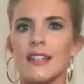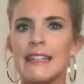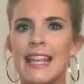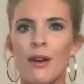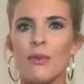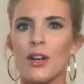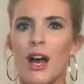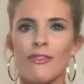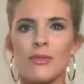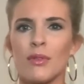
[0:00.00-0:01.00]
and that were
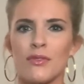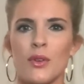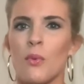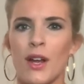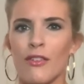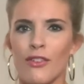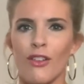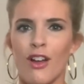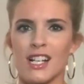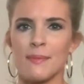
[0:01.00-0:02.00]
comfortable to wear for
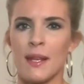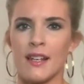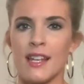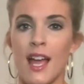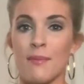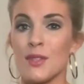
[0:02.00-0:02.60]
a long span of time.